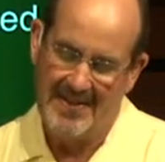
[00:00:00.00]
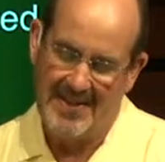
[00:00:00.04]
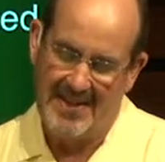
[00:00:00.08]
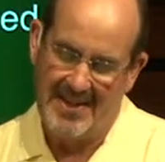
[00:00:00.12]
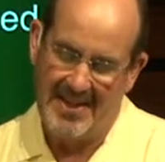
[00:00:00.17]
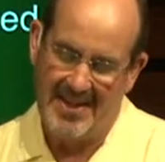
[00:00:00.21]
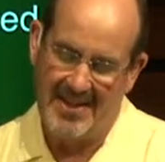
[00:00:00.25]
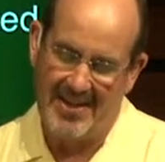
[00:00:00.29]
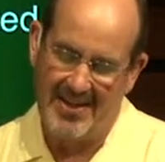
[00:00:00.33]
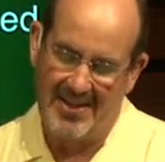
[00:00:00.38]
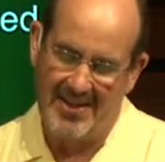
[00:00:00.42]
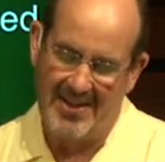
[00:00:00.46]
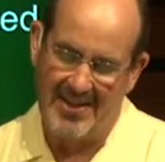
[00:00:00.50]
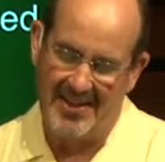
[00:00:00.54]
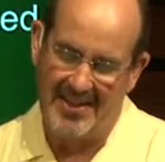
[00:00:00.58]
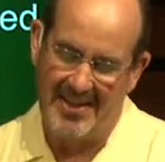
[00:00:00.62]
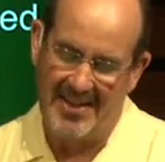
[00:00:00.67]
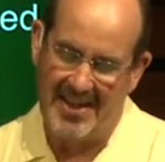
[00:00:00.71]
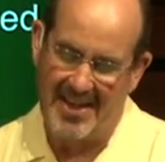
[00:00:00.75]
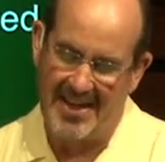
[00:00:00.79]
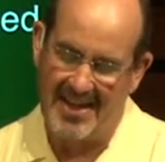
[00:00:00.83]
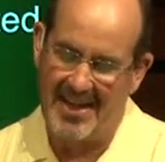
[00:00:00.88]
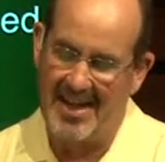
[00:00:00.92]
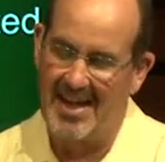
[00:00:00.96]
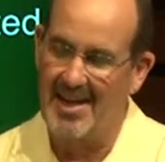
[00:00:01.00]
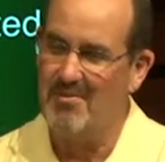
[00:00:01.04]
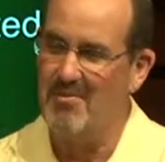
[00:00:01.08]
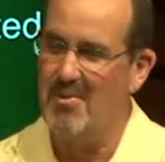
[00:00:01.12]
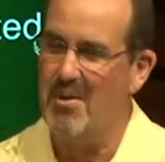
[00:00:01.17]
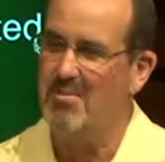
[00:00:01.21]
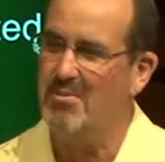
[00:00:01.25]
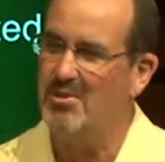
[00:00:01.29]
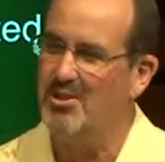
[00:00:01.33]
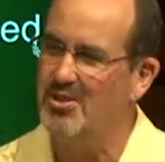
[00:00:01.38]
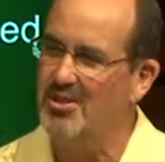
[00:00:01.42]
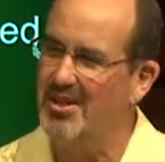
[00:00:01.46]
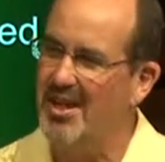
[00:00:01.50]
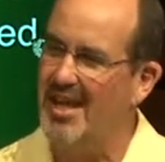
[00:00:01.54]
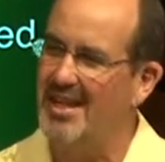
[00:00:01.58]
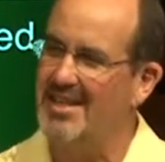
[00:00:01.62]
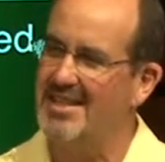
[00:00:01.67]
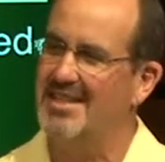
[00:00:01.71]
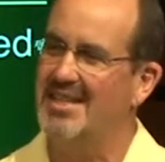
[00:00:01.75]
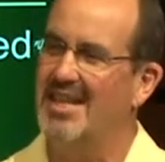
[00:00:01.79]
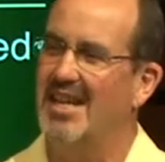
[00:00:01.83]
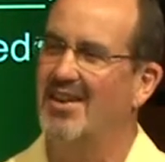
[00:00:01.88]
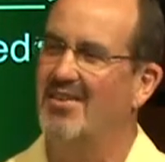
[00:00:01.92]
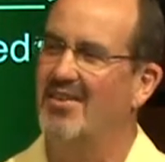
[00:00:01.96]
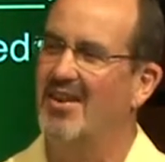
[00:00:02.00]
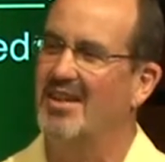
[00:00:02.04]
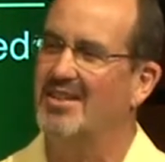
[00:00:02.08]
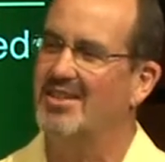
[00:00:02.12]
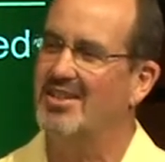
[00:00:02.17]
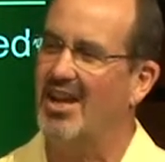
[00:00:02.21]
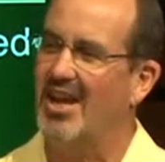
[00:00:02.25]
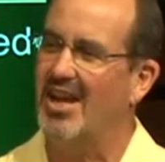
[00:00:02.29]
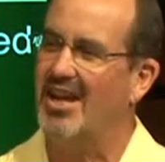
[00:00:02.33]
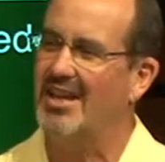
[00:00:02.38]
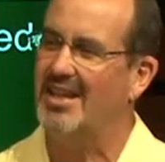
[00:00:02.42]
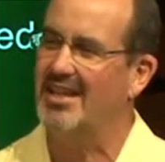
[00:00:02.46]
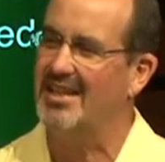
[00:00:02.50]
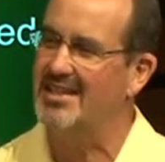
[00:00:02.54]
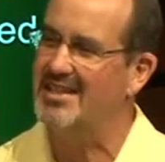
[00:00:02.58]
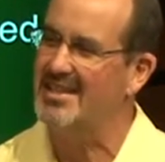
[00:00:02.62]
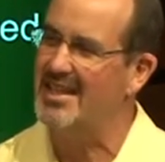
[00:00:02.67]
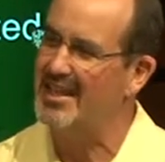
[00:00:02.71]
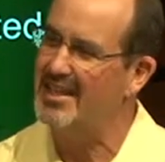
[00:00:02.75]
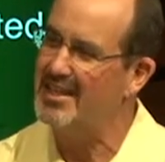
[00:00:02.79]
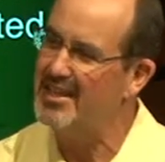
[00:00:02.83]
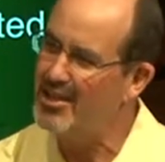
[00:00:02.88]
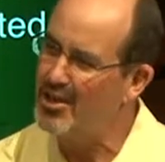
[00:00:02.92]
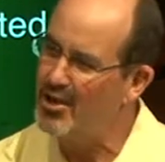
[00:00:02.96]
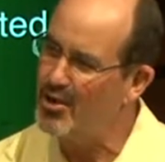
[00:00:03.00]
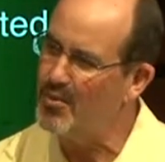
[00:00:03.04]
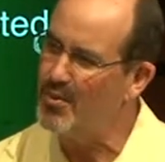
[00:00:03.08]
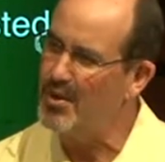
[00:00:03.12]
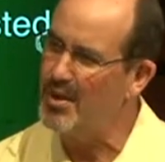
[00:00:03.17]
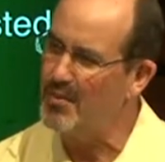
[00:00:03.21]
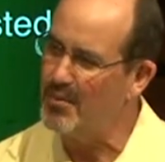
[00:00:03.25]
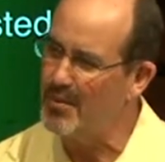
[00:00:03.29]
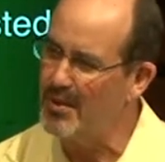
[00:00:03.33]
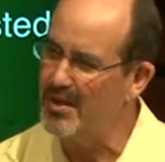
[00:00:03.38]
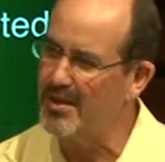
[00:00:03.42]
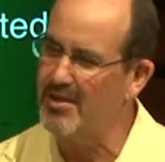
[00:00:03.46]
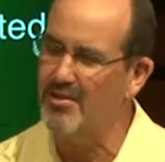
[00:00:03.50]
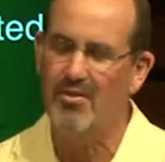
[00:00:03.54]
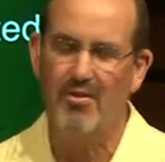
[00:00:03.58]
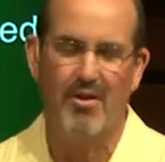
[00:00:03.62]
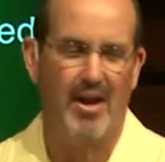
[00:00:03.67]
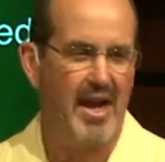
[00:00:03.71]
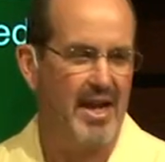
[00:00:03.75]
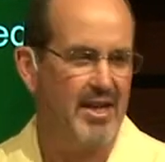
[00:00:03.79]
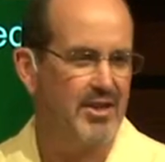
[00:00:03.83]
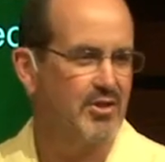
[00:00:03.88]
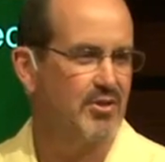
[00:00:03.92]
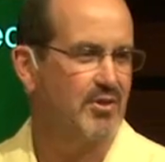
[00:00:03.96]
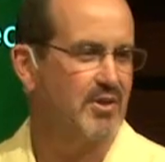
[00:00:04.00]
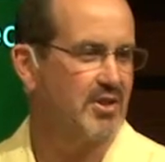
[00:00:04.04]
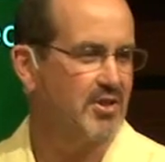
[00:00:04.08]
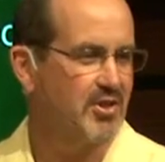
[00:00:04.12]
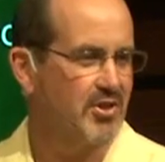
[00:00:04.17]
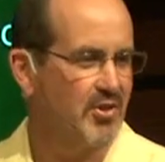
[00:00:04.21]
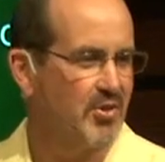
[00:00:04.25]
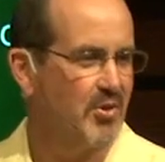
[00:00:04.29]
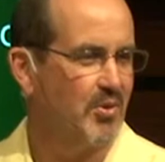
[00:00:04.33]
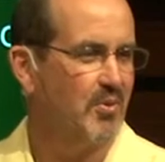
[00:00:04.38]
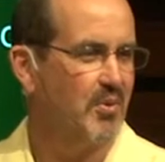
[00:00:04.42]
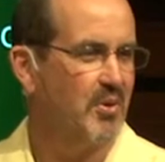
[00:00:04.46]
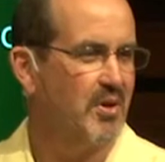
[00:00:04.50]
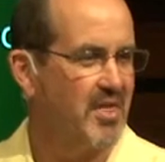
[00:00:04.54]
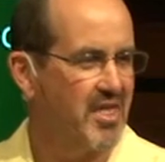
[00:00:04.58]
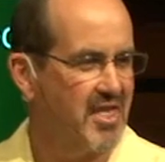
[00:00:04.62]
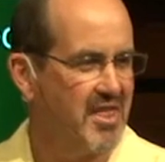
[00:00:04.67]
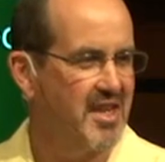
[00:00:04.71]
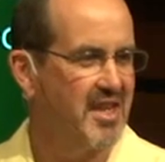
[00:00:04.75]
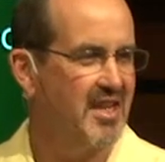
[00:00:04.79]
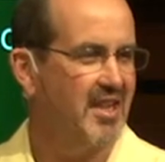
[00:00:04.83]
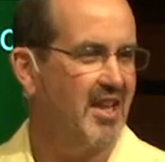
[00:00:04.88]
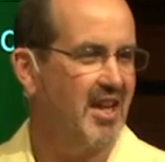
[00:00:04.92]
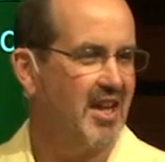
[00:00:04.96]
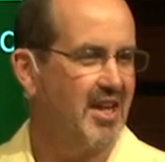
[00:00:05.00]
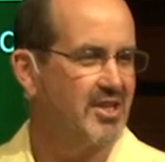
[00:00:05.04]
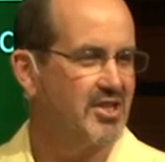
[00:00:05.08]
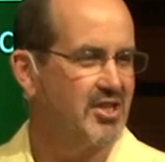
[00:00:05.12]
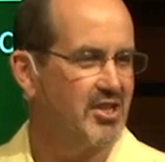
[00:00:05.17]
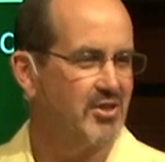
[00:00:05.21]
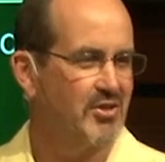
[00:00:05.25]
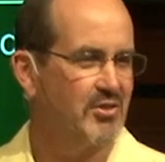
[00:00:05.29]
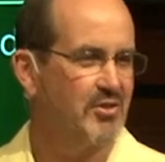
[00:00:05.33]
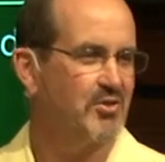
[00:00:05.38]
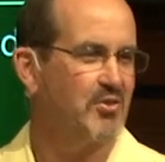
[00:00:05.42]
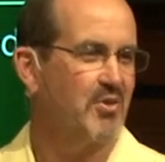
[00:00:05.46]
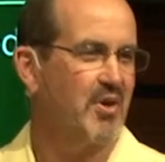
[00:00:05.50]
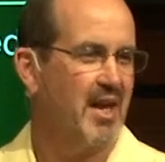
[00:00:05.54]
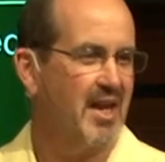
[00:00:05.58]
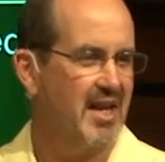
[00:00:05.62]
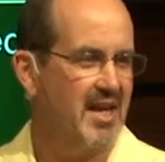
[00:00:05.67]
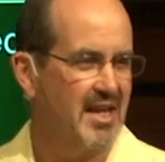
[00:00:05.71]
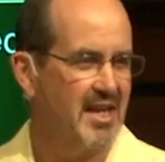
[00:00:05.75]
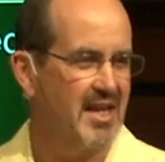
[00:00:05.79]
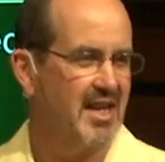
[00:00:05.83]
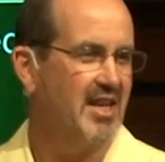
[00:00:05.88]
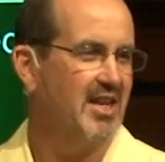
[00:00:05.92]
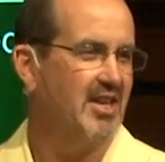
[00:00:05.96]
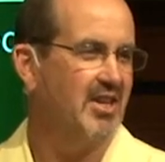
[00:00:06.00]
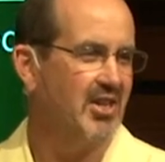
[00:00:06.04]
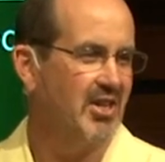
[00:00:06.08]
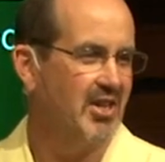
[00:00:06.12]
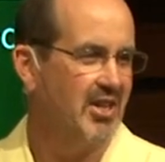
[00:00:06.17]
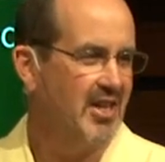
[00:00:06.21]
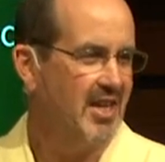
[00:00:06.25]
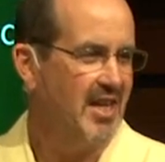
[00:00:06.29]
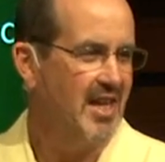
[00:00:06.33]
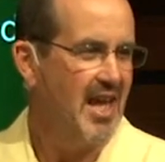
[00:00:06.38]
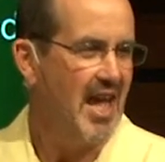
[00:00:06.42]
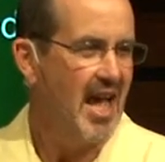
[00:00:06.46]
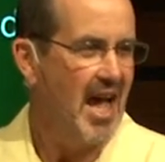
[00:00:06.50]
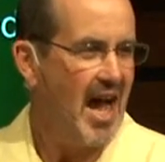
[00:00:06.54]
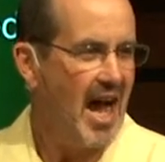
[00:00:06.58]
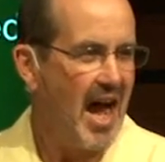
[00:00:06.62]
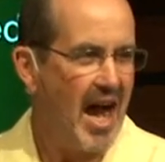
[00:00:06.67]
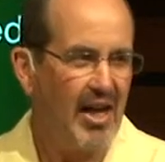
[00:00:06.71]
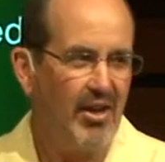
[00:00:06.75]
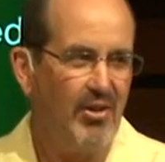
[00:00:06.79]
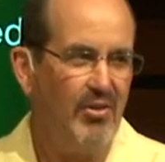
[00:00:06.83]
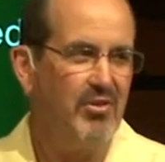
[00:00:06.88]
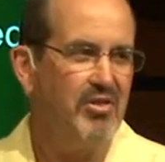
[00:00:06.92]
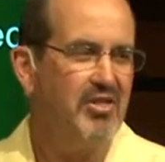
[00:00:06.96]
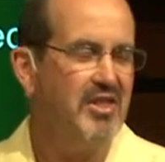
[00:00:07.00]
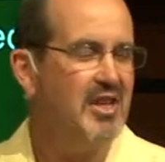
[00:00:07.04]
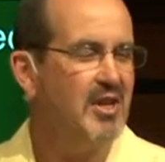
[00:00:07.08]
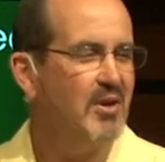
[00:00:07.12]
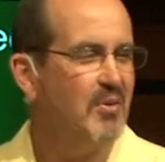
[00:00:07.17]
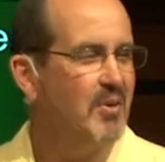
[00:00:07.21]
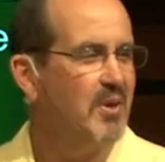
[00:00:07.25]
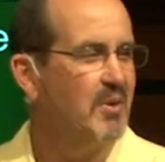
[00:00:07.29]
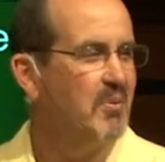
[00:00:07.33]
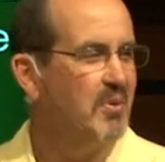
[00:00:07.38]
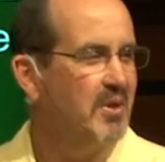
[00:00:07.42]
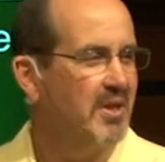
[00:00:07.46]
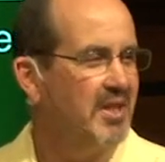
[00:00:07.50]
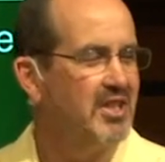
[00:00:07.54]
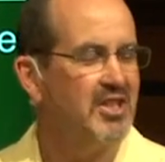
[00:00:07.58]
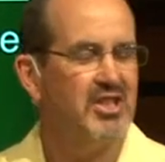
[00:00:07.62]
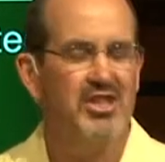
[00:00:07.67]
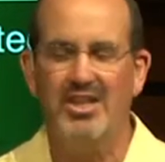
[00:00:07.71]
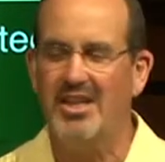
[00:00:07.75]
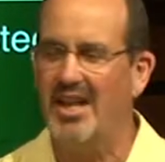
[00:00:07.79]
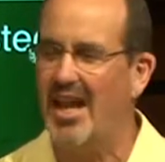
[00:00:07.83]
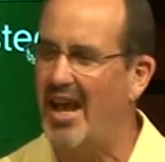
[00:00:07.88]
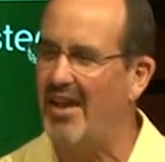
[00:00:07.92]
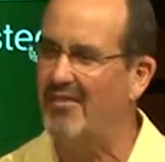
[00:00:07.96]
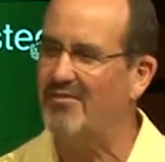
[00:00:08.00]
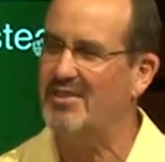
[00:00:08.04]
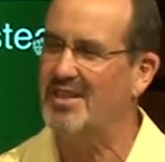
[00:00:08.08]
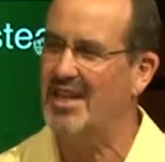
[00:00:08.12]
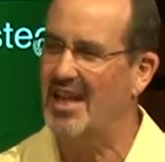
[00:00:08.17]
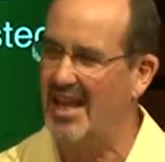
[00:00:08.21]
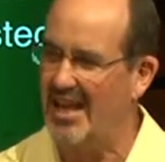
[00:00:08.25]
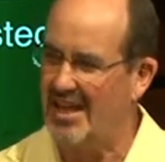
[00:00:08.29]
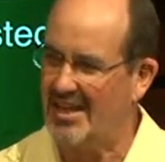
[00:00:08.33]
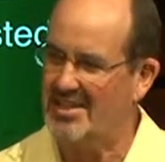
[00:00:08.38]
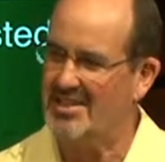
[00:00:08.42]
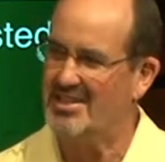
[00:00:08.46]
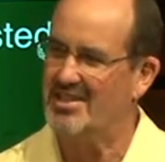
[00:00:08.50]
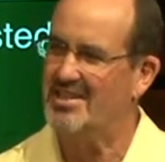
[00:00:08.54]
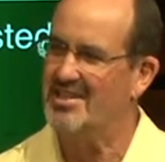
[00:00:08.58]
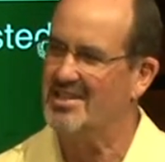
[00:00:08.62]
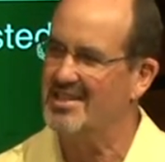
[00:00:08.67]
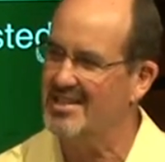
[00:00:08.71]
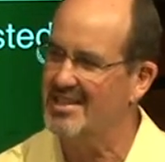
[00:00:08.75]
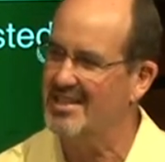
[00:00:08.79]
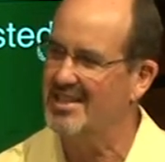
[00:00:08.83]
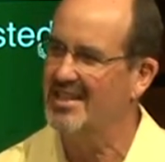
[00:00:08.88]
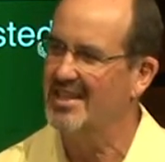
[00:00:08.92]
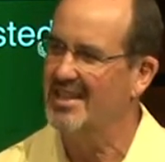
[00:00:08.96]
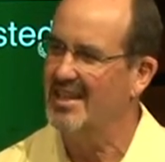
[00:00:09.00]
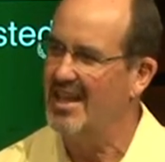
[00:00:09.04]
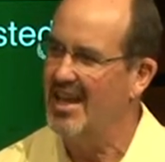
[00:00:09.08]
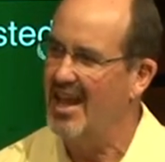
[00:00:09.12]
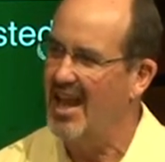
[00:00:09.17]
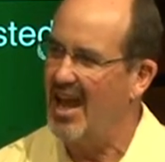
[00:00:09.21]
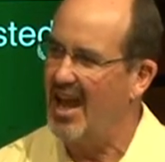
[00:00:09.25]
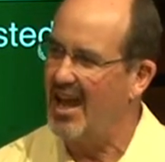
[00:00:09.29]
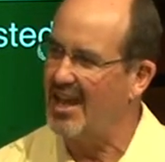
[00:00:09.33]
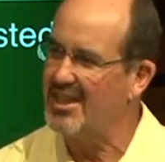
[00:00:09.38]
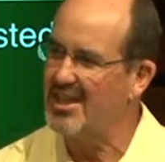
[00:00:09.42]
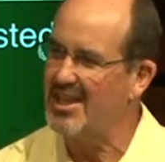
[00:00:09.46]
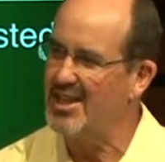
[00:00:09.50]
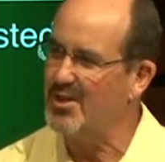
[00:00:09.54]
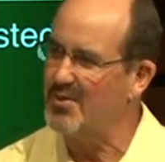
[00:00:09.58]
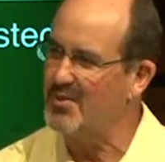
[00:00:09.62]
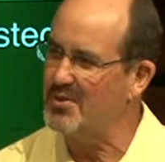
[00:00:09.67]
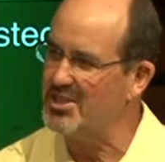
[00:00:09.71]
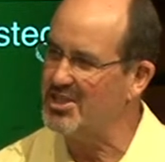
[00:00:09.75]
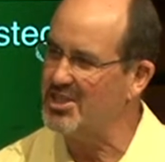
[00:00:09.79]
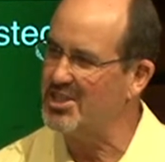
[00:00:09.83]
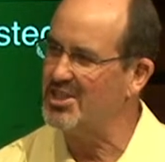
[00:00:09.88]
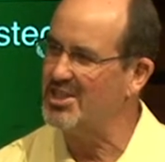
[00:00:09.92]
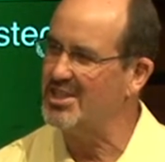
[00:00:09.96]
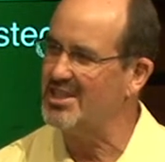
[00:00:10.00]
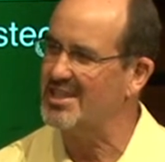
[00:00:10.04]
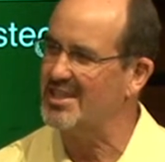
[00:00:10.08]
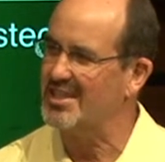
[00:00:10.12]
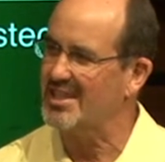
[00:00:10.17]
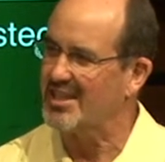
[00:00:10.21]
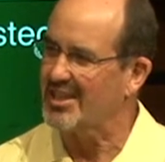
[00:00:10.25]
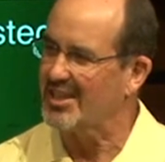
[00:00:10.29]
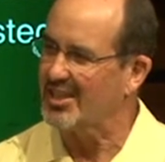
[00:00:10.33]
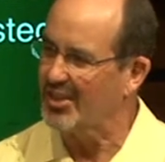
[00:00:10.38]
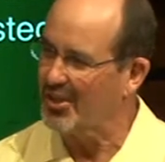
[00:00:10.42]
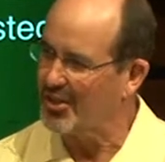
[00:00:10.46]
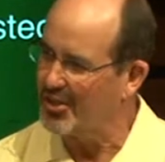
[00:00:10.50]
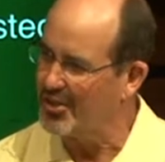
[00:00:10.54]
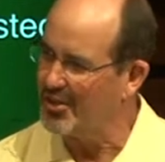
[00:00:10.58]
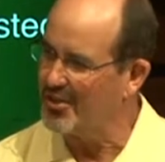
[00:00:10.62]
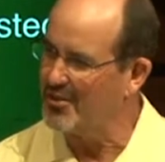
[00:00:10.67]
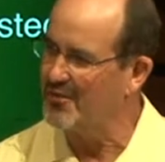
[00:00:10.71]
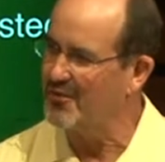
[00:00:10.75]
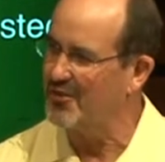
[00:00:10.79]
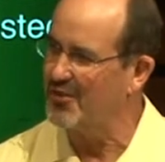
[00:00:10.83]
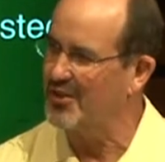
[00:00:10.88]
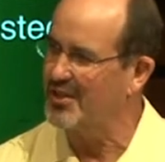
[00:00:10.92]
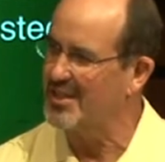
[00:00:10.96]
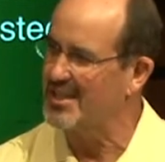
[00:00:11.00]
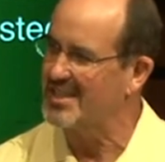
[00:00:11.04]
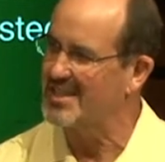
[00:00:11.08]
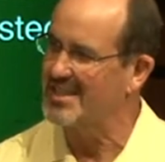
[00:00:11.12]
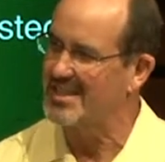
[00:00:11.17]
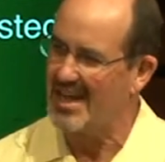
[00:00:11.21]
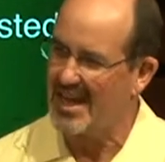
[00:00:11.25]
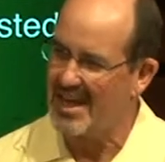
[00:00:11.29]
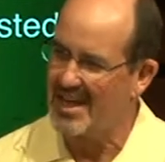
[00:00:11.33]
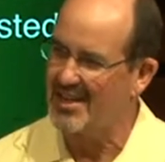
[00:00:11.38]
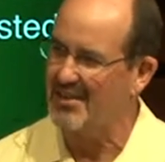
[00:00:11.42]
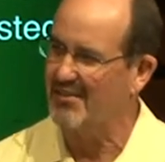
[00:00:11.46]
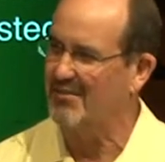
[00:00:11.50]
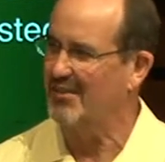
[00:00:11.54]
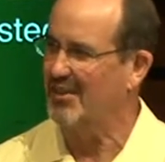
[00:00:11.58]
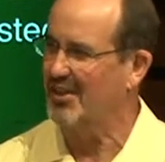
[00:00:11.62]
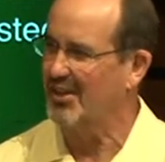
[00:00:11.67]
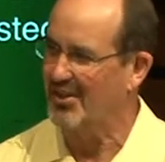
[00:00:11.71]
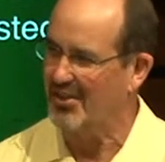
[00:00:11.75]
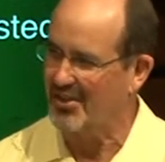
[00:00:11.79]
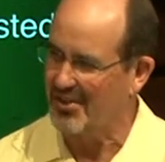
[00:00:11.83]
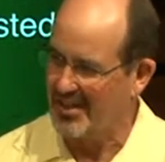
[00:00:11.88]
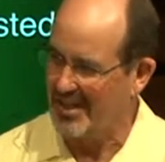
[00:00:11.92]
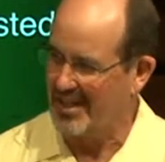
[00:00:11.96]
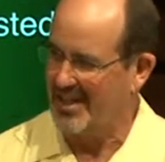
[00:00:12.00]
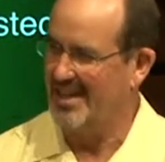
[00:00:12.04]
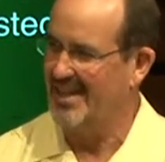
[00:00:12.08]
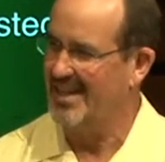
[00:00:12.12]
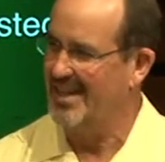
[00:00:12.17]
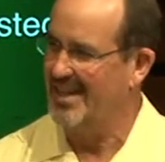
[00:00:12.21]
and all. And I, I, remember two guys standing around talking and saying, "You know what? We're in graduate school. We're in theological training here. I don't think we really should have tests. I think we should just learn for the sake of learning."